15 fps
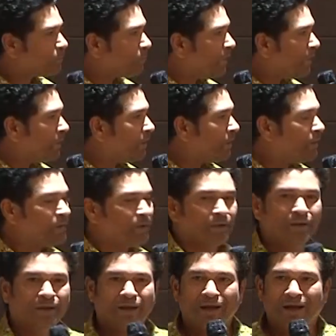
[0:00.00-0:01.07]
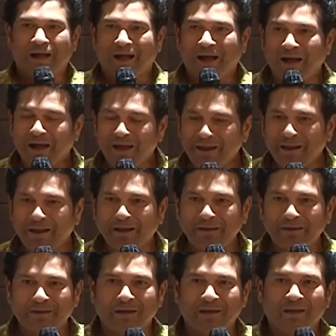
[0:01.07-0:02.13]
when I had